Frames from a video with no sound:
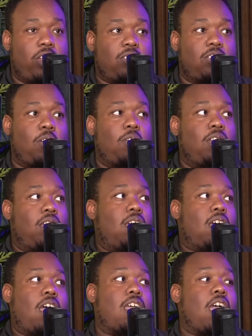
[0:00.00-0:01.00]
So
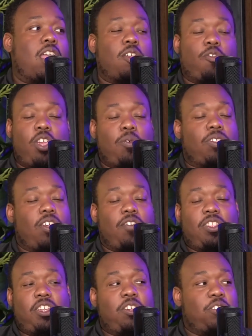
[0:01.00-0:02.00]
I agree with everything you're